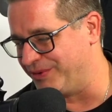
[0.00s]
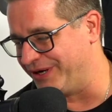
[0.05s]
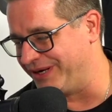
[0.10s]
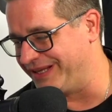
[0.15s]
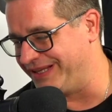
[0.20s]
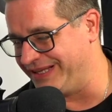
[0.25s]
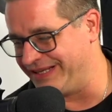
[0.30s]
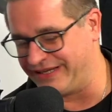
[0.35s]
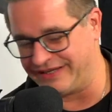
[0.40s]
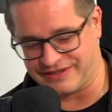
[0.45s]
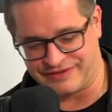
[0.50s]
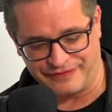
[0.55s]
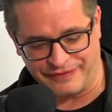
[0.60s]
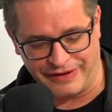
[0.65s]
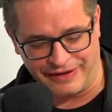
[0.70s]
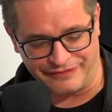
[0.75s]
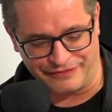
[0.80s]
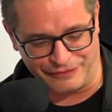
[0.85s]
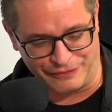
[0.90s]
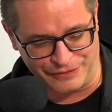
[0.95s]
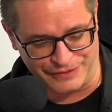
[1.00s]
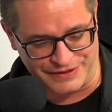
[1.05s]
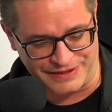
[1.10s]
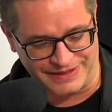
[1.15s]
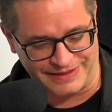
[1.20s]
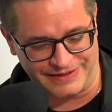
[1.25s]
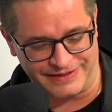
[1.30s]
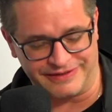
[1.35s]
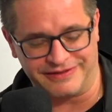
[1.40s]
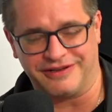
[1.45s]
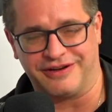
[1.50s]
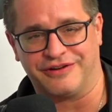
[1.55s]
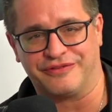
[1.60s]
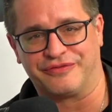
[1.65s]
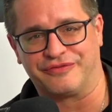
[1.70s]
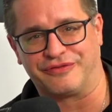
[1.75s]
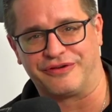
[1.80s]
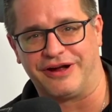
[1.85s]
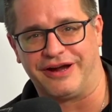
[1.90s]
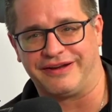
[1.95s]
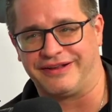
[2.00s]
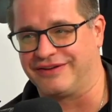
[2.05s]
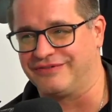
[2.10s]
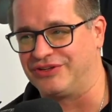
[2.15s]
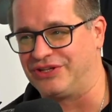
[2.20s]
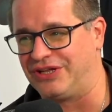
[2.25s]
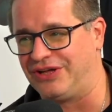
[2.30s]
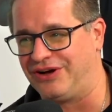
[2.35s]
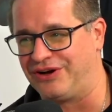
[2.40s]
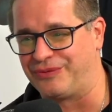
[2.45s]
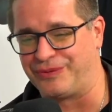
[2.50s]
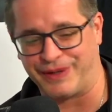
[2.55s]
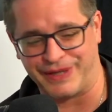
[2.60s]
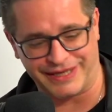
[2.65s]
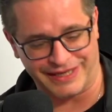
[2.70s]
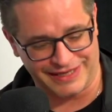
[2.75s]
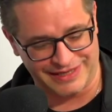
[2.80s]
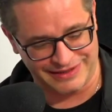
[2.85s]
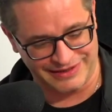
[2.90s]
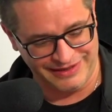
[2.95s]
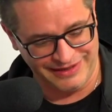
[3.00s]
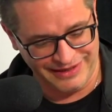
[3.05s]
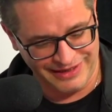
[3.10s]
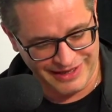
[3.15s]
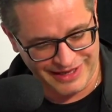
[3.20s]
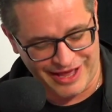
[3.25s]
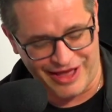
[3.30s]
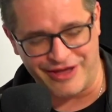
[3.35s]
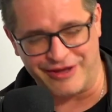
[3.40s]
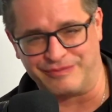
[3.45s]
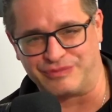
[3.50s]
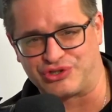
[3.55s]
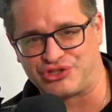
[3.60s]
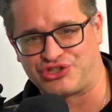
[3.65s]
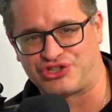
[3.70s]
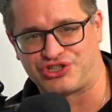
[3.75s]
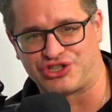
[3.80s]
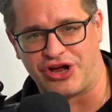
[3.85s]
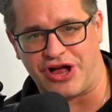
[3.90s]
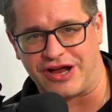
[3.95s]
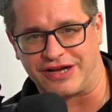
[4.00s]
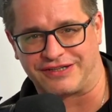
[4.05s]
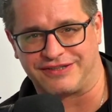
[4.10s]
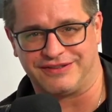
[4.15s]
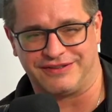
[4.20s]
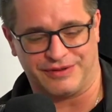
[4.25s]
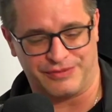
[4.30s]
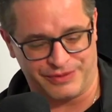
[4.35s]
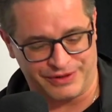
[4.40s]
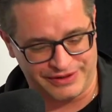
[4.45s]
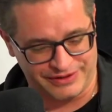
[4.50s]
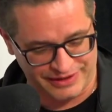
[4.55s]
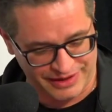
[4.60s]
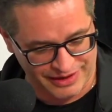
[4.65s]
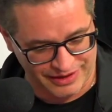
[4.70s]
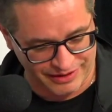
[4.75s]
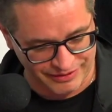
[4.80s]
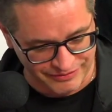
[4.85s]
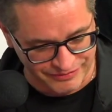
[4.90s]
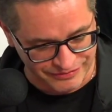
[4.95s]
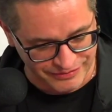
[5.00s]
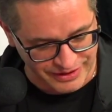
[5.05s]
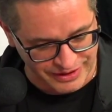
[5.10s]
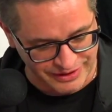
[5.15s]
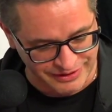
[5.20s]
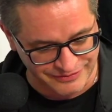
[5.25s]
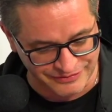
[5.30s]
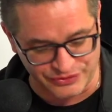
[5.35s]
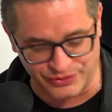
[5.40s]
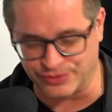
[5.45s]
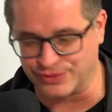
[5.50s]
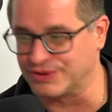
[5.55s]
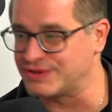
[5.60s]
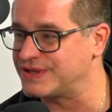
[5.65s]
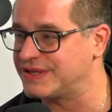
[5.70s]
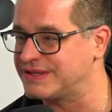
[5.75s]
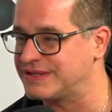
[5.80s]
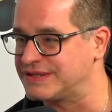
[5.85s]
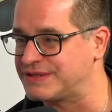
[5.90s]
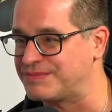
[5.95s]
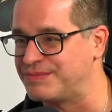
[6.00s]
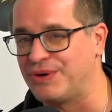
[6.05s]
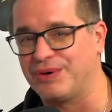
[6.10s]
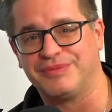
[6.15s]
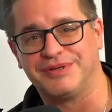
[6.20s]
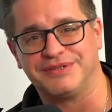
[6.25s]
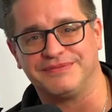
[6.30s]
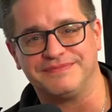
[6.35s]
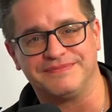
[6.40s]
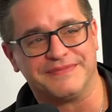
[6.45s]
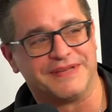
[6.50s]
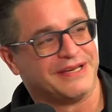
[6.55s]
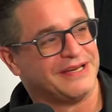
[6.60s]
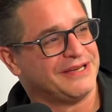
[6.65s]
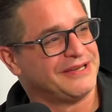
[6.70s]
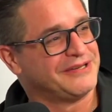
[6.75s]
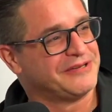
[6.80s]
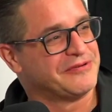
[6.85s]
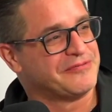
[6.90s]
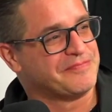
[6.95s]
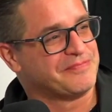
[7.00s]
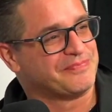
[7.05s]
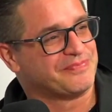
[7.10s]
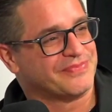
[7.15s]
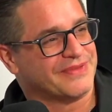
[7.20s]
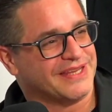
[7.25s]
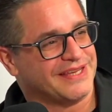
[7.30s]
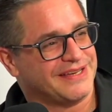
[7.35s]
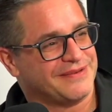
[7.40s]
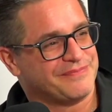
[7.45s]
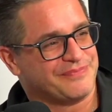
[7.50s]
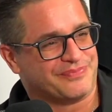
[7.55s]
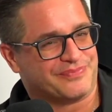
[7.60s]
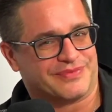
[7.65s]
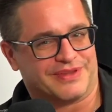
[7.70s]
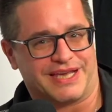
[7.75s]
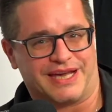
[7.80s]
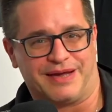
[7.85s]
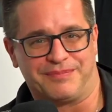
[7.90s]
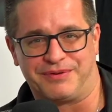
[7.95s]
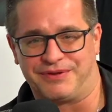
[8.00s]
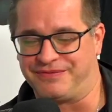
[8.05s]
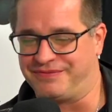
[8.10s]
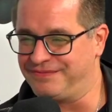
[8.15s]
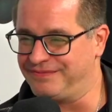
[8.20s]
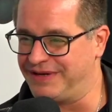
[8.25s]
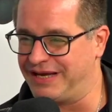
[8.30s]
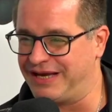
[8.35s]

All right, everybody. It is five fourteen on Friday of a long weekend. I am shocked that we have eight viewers at this moment. Happy Valentine's Day.